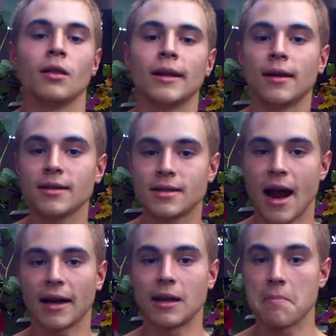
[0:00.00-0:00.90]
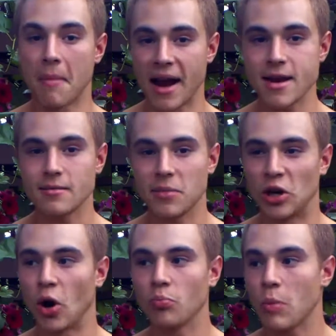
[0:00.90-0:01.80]
Late night snacking might,
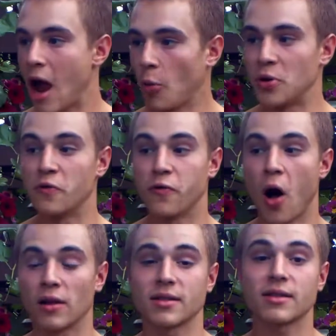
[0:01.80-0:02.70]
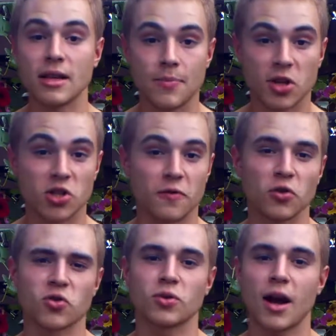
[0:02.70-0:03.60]
help you fall asleep because you
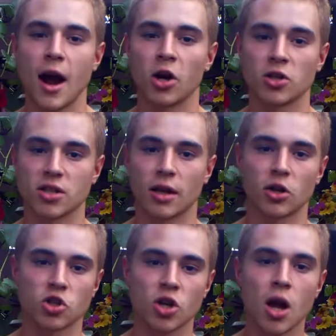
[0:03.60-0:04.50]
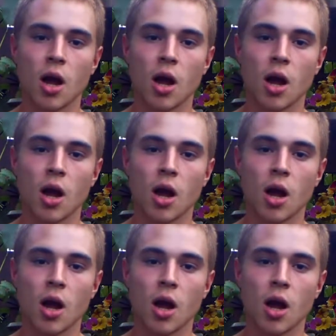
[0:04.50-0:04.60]
feel so tired and sluggish,